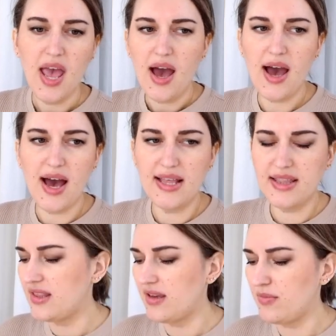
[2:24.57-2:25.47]

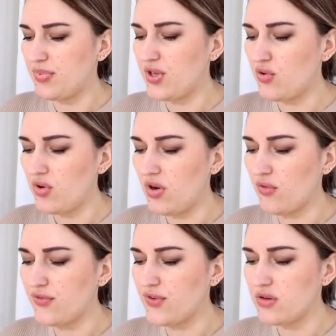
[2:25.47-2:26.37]
And the beauty
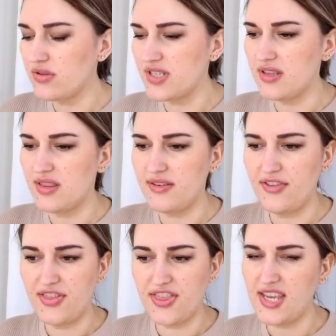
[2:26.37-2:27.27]
of using the
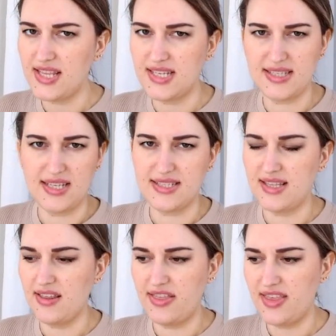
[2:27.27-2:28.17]
thinnest, that's
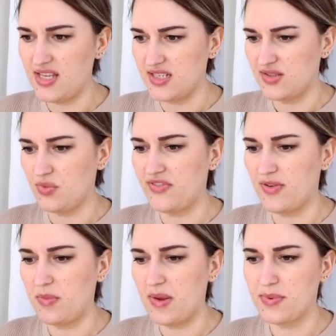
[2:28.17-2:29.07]
the thinnest
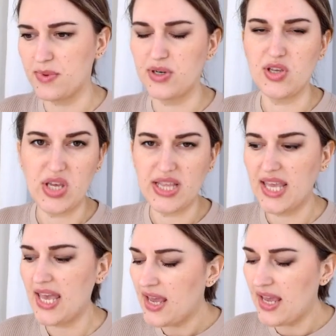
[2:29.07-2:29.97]
wafer paper you can
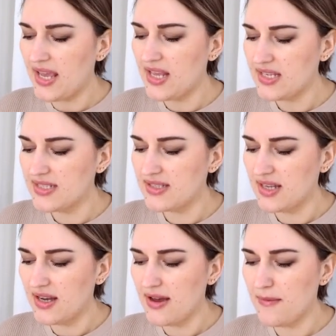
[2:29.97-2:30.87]
get, is
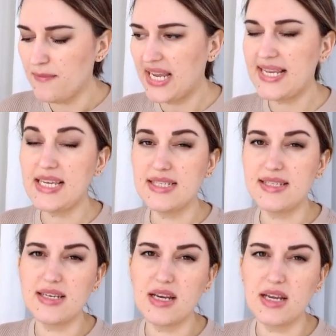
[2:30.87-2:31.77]
the
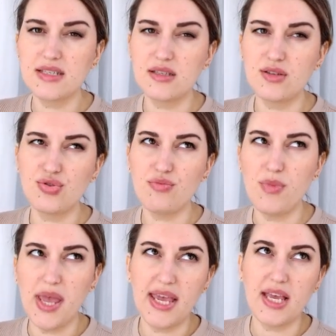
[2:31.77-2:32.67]
easiest to
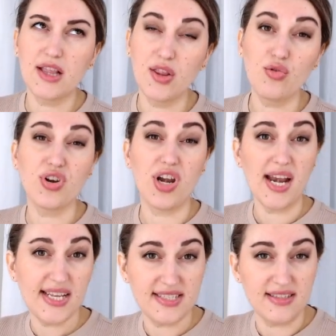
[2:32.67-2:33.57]
make it look
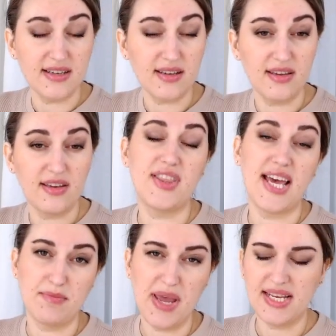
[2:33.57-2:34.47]
realistic, if
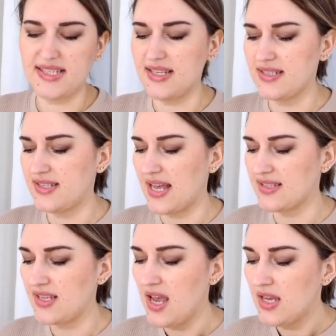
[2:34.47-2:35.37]
that makes any
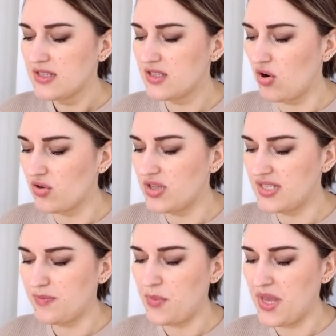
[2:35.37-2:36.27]
sense. So
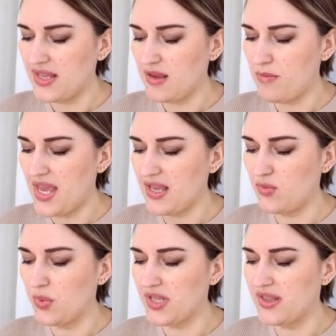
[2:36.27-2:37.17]
this peony
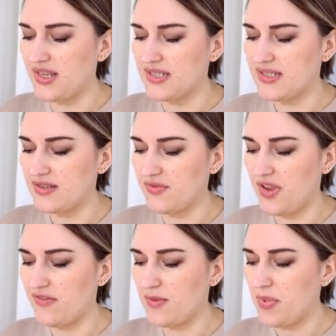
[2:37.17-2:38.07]
made with this
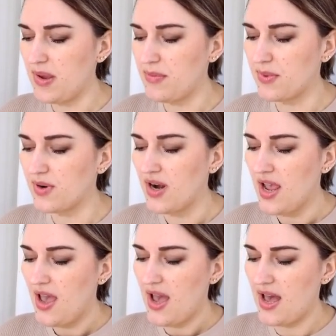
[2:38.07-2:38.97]
wafer paper,
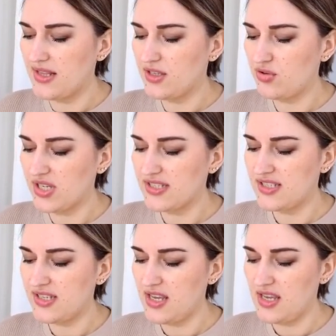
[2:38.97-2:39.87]
and you can
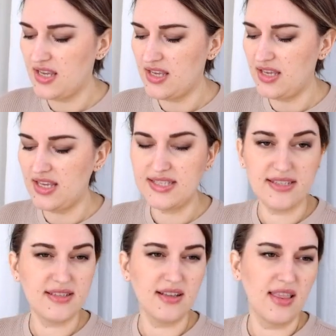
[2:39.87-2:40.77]
see it's
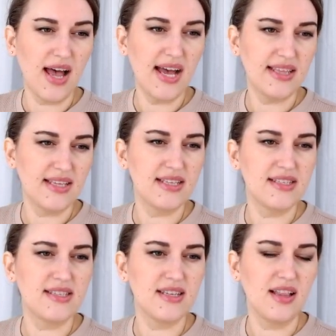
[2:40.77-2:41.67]
still light and
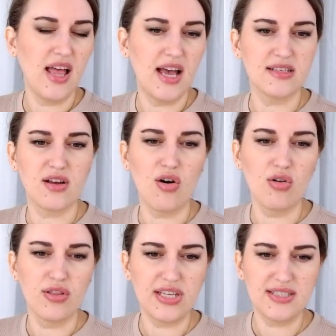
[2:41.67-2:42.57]
it still has
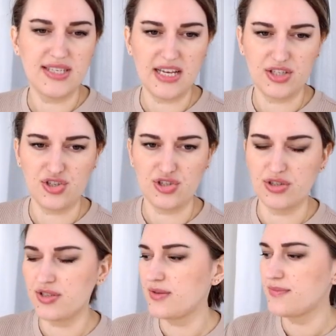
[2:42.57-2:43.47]
all the
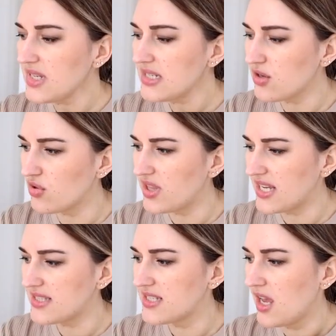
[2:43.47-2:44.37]
textures. So
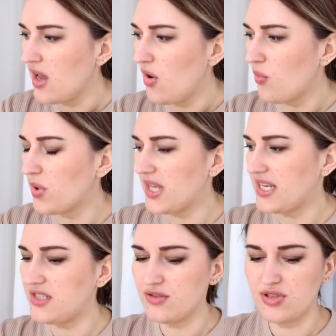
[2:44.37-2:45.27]
that's what I
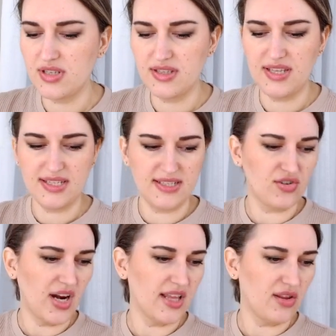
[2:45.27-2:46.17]
use this
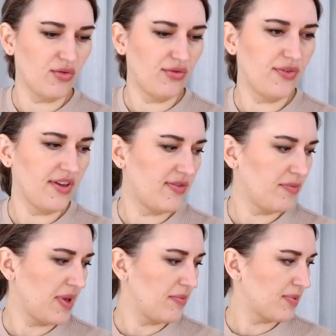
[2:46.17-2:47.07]
grade of wafer
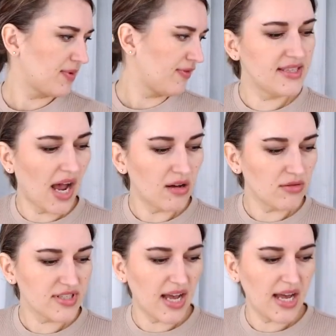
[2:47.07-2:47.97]
paper.
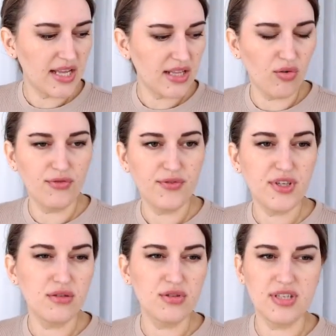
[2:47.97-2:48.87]
Downside of
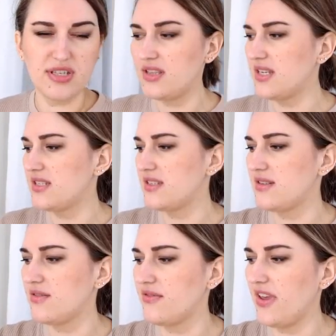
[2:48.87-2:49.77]
using
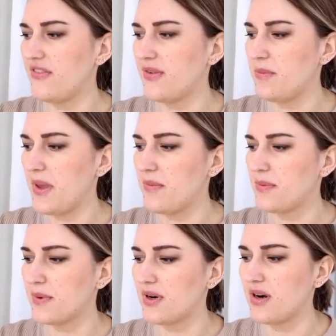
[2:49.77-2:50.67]
this wafer
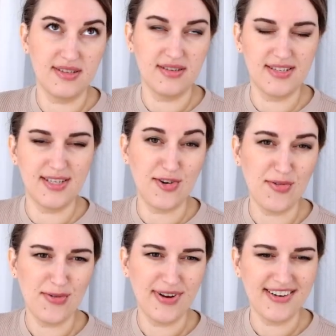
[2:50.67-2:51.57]
paper
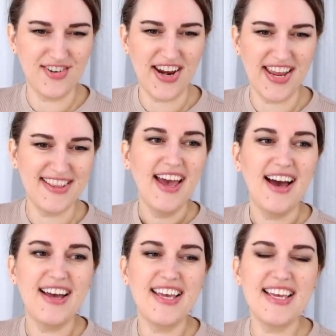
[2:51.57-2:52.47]
zero grade
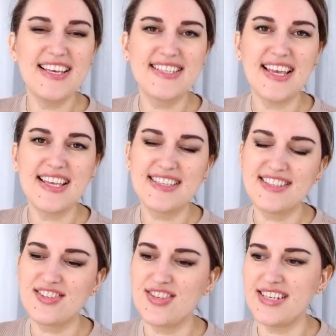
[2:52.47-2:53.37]
is
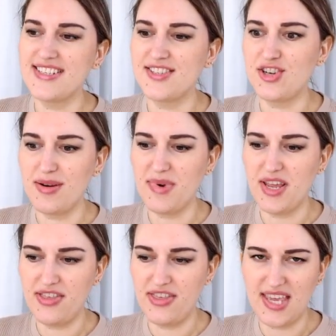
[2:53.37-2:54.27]
it's
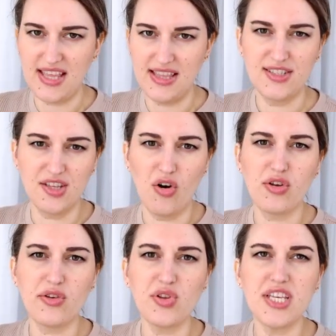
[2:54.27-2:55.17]
extremely thin, so
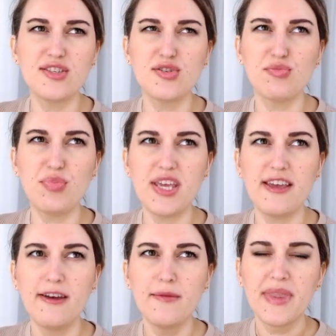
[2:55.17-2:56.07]
you need to
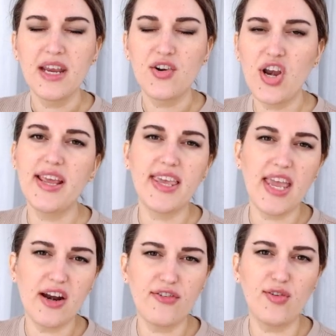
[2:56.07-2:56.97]
be really
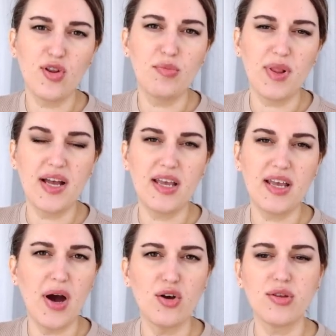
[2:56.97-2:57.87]
careful
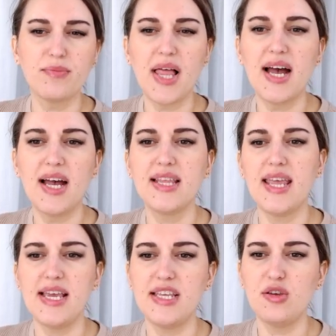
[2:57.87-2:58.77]
about applying
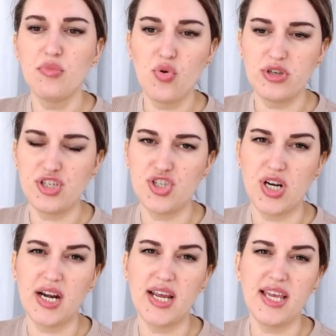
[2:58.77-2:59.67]
any
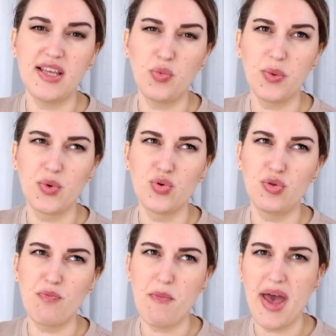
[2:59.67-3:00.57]
moisture. It
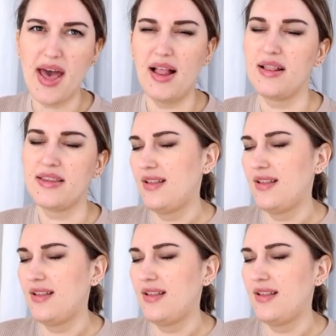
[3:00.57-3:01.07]
would melt